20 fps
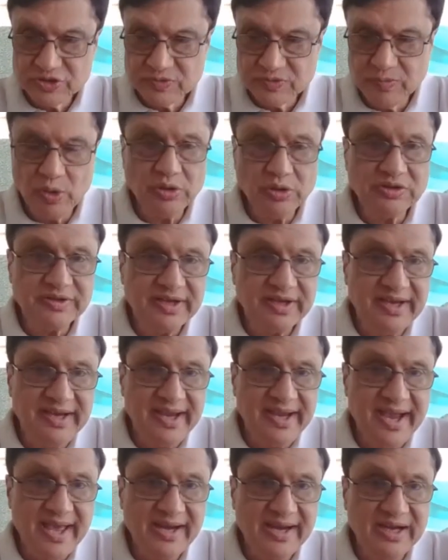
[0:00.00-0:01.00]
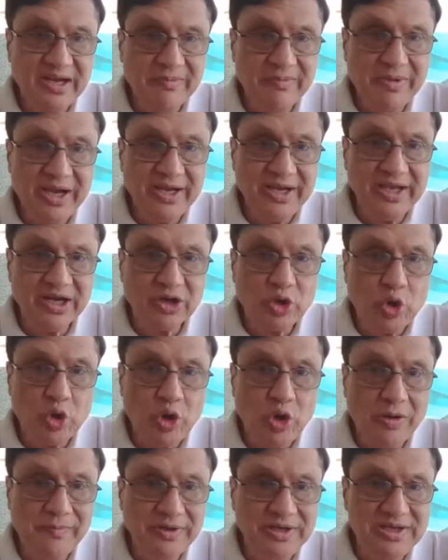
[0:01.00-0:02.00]
Both AR and MI are
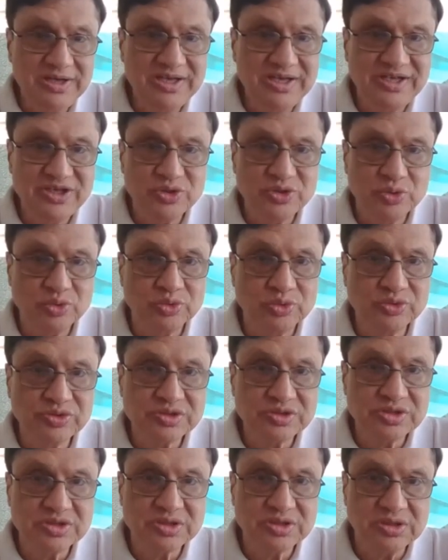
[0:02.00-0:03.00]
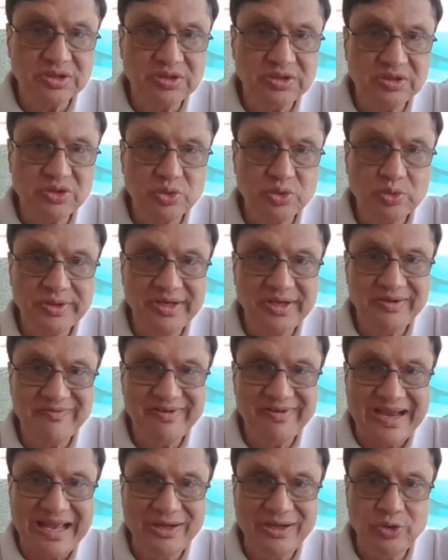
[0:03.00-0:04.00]
commonly used to
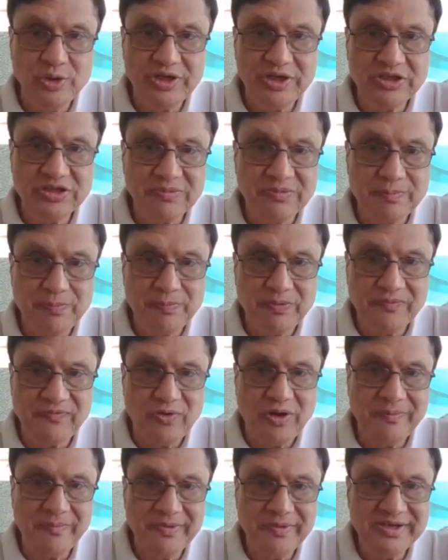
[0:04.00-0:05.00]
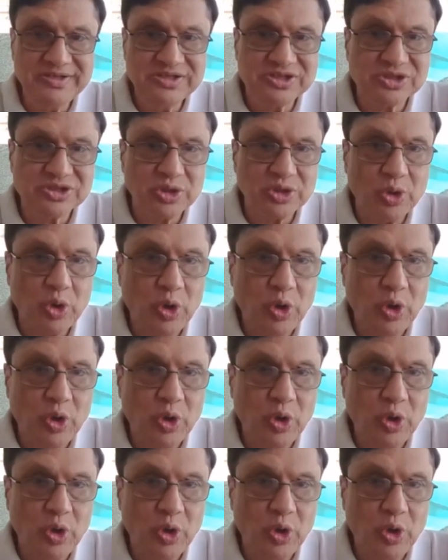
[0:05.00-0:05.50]
evaluate the performance